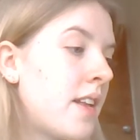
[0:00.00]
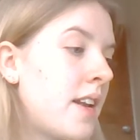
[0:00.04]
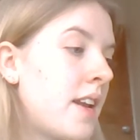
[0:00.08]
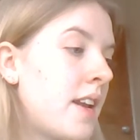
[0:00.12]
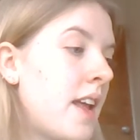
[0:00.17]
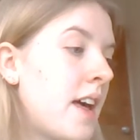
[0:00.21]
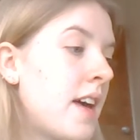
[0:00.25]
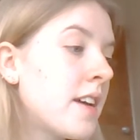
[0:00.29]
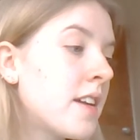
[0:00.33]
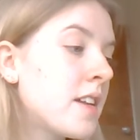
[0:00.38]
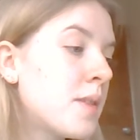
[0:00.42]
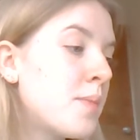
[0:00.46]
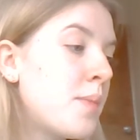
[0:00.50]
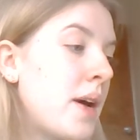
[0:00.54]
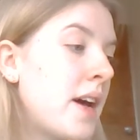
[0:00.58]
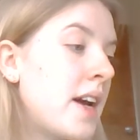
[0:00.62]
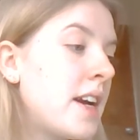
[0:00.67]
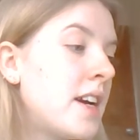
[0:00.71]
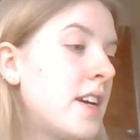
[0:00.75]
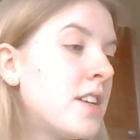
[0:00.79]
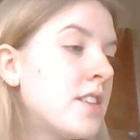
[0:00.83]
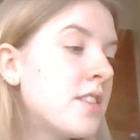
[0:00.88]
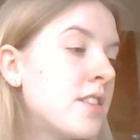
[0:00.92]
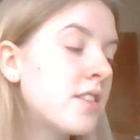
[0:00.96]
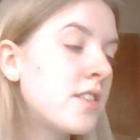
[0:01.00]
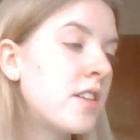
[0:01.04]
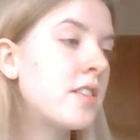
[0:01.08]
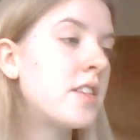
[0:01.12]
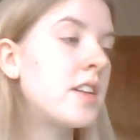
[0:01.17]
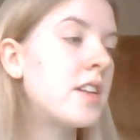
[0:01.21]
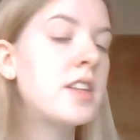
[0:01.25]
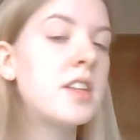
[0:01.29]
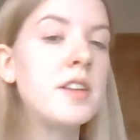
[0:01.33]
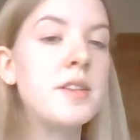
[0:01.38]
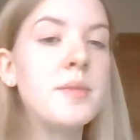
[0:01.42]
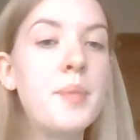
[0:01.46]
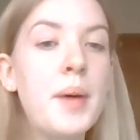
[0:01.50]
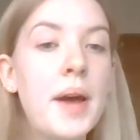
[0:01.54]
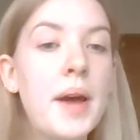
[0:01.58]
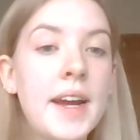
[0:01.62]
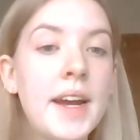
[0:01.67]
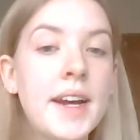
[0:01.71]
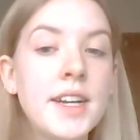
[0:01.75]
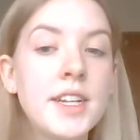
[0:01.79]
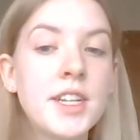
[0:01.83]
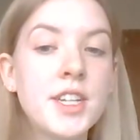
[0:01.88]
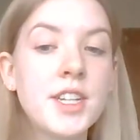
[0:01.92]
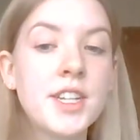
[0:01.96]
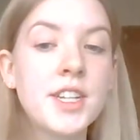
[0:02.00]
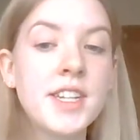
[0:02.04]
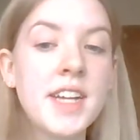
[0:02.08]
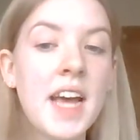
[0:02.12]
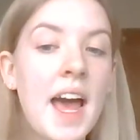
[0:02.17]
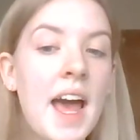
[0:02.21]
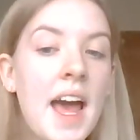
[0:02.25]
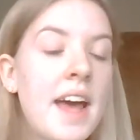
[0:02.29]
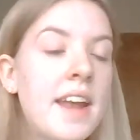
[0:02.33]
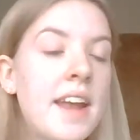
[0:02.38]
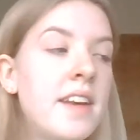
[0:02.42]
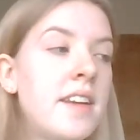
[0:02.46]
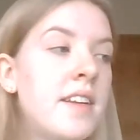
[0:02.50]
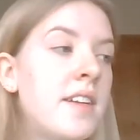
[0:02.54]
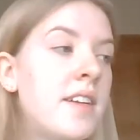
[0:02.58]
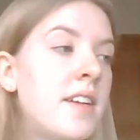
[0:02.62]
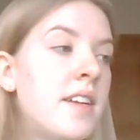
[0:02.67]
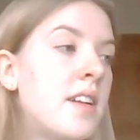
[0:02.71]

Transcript: the next page, so this is page 10.